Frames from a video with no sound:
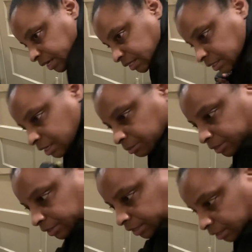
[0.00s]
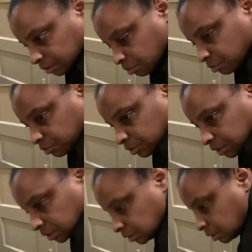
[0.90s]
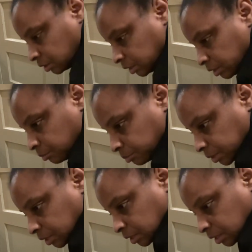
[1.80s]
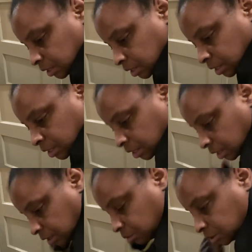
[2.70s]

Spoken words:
that's coming that hopefully it's going to help me. It goes